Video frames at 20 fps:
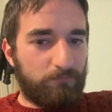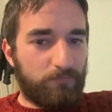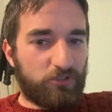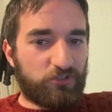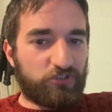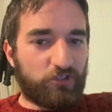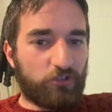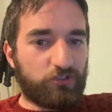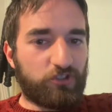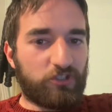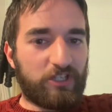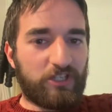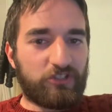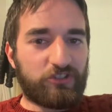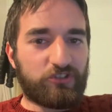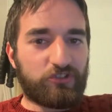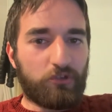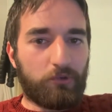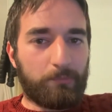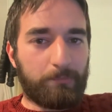
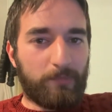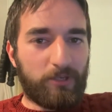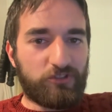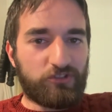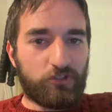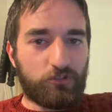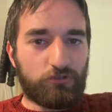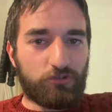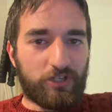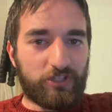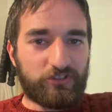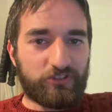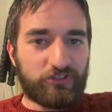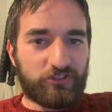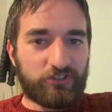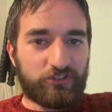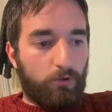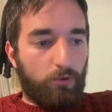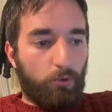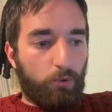misogynists or misandrists,